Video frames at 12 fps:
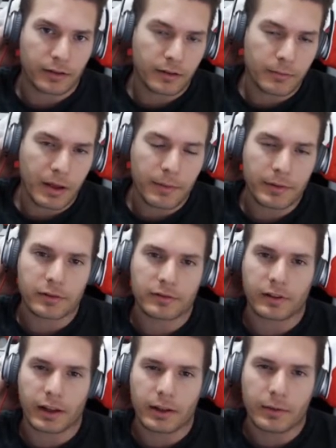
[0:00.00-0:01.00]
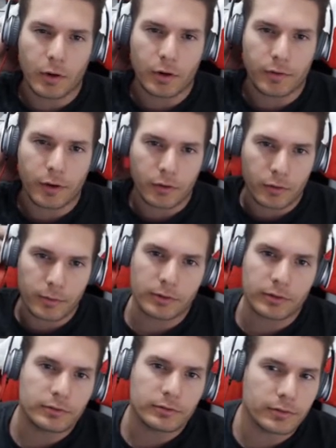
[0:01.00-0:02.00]
Maybe they're slightly more
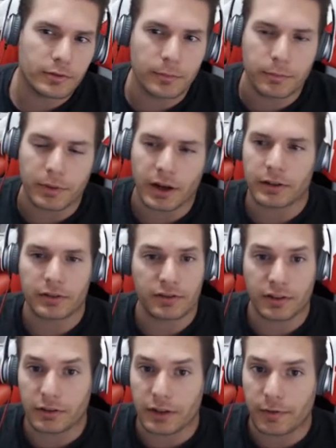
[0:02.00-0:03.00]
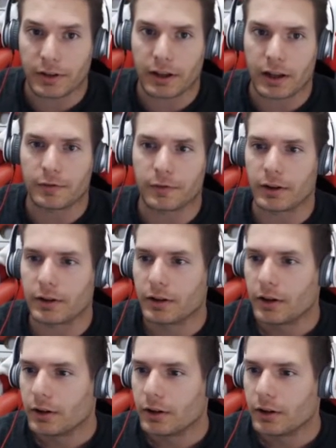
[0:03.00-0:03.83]
vulnerable, but still definitely a lot of fun.